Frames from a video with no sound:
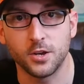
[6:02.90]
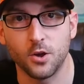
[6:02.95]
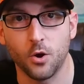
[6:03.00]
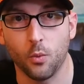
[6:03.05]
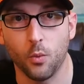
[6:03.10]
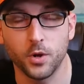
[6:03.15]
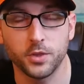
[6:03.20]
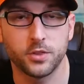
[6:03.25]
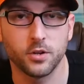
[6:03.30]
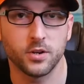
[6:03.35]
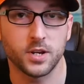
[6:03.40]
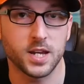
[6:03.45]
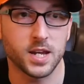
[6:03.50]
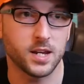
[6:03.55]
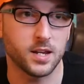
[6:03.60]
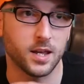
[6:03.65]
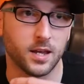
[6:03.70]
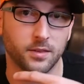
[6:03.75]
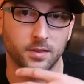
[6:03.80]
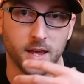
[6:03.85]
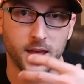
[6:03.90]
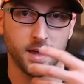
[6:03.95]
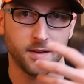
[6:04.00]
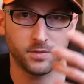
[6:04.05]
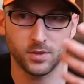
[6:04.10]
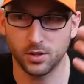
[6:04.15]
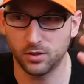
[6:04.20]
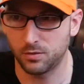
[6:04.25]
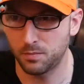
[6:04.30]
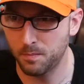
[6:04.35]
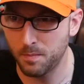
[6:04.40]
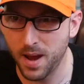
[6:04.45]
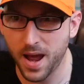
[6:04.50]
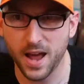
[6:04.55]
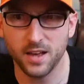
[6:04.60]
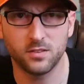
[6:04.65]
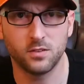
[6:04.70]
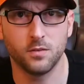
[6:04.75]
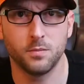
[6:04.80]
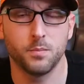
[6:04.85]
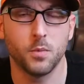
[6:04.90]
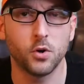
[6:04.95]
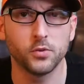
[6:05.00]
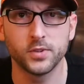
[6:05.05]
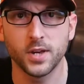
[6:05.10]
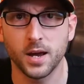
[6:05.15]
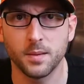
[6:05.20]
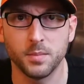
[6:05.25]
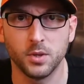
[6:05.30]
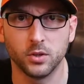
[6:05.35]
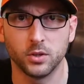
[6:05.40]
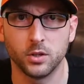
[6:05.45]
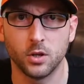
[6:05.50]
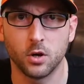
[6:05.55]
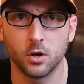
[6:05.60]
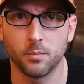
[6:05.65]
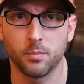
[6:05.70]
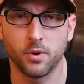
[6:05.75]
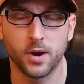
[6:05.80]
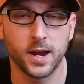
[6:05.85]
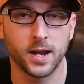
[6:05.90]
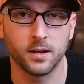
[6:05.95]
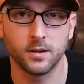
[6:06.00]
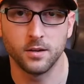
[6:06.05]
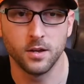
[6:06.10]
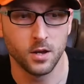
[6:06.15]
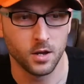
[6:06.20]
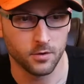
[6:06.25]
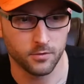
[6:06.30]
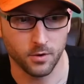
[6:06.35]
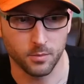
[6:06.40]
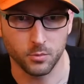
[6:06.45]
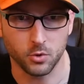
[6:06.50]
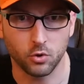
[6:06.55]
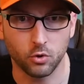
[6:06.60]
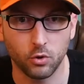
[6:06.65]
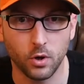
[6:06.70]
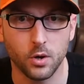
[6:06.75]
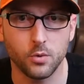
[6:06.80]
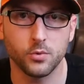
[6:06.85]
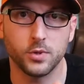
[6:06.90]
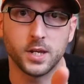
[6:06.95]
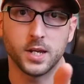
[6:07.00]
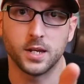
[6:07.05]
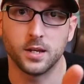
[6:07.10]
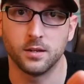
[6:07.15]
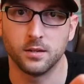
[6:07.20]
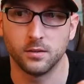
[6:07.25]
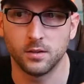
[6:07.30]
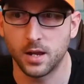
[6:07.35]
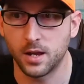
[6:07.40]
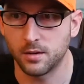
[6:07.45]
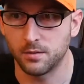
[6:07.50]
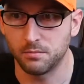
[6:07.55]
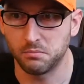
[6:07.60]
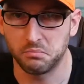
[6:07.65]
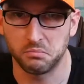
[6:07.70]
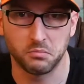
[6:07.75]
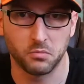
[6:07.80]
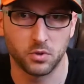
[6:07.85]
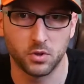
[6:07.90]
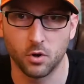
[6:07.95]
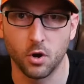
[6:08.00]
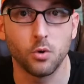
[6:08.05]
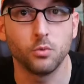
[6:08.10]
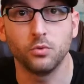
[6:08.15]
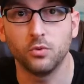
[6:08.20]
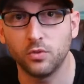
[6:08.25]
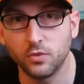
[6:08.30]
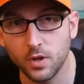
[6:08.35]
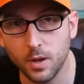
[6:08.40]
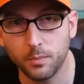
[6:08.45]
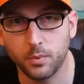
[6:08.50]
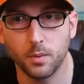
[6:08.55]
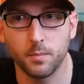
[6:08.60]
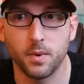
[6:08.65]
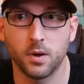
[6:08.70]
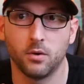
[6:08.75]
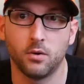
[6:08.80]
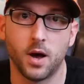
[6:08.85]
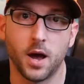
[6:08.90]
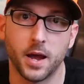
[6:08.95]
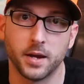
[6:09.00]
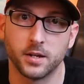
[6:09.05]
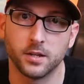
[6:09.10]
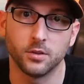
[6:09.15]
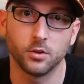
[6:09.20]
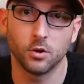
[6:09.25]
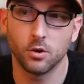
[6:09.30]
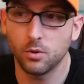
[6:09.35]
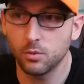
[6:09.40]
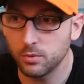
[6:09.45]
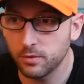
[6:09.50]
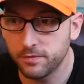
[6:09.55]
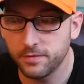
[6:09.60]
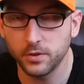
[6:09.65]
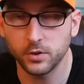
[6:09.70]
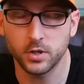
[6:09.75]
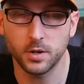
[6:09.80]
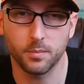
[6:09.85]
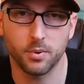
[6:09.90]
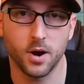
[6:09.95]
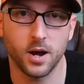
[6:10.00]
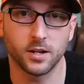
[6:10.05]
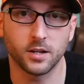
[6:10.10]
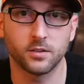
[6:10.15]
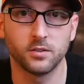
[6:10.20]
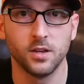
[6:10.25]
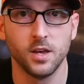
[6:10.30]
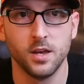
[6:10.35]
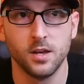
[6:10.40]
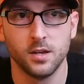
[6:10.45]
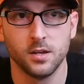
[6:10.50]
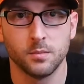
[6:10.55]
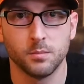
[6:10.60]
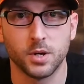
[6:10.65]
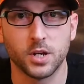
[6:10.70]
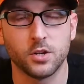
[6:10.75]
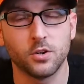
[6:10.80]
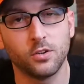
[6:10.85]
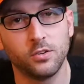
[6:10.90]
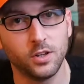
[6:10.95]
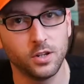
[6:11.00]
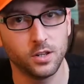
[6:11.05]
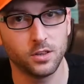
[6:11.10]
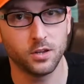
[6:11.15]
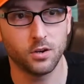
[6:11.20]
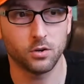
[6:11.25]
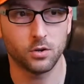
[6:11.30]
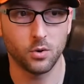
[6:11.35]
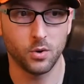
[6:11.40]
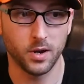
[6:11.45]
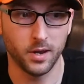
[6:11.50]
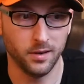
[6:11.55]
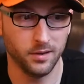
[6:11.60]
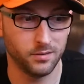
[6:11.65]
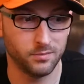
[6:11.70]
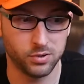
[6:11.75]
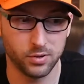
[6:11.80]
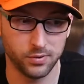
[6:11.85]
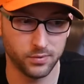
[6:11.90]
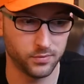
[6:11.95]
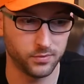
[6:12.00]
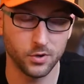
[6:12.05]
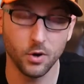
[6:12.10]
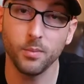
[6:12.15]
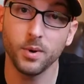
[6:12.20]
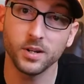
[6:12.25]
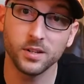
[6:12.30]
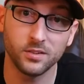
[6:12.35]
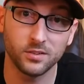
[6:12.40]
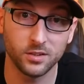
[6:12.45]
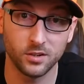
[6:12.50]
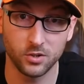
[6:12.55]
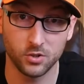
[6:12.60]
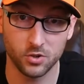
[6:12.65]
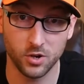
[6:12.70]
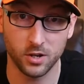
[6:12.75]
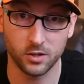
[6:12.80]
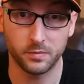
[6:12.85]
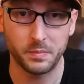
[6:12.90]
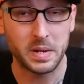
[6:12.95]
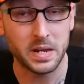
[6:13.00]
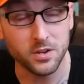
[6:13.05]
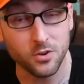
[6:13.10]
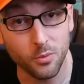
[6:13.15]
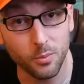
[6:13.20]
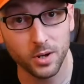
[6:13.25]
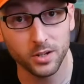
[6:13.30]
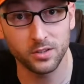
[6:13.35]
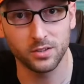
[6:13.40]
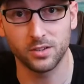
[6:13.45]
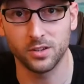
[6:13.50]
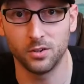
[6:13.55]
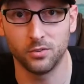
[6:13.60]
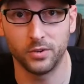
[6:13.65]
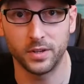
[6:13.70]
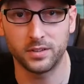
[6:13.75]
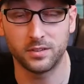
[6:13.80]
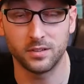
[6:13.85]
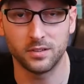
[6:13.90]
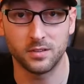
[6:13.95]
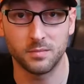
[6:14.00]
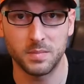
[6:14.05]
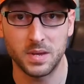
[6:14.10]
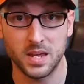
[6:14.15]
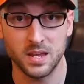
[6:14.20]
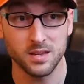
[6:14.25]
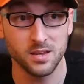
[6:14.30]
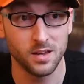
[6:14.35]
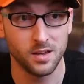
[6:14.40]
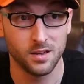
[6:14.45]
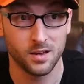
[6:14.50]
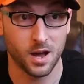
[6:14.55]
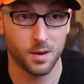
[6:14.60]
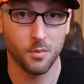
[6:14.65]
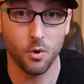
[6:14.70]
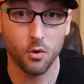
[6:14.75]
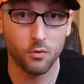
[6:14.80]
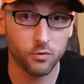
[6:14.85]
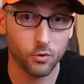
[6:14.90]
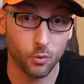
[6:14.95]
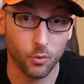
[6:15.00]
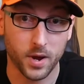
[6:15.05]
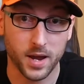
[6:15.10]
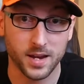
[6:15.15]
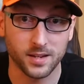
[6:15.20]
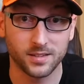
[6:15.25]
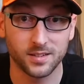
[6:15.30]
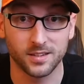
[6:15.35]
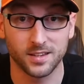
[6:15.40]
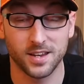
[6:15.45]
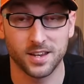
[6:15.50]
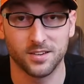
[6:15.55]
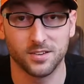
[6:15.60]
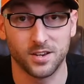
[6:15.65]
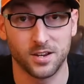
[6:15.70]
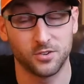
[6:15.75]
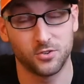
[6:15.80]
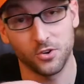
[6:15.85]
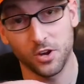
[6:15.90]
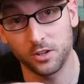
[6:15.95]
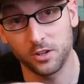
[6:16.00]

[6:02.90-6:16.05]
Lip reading: what they're eating. They have this massive multi-million-dollar brand from clothing and their own supplement line and their own affiliate products. But you're sitting there going, nobody's going to trust me. Nobody's going to listen to me. I'm overweight. And